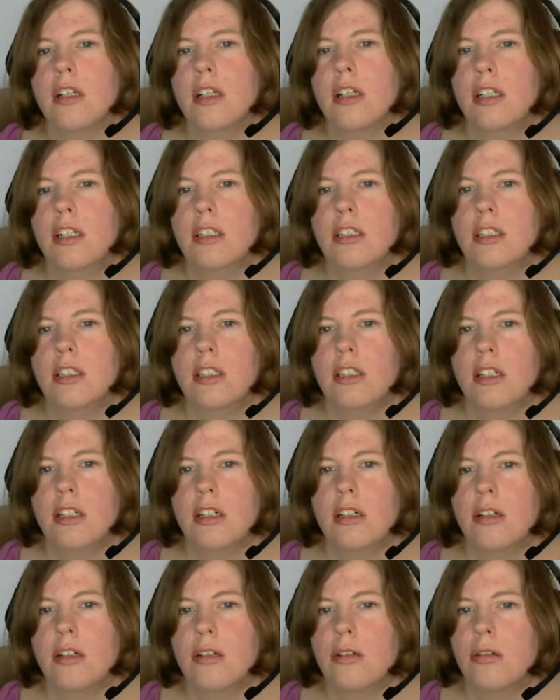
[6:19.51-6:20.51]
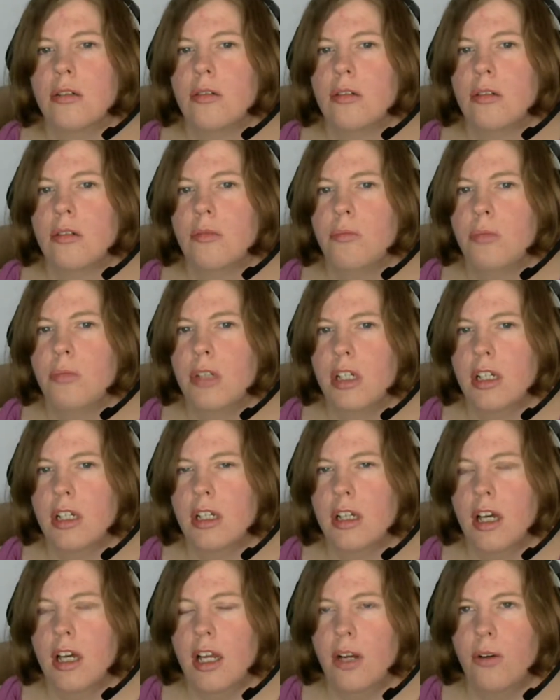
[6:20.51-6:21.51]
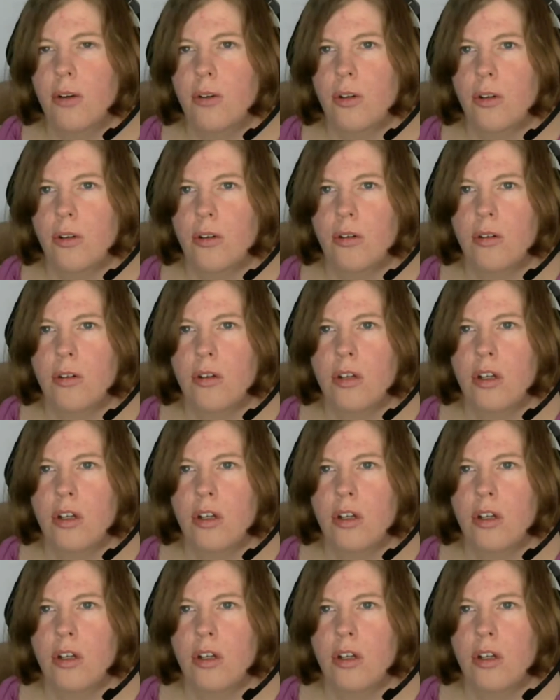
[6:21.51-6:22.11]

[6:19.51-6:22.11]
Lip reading: each year, but I don't know.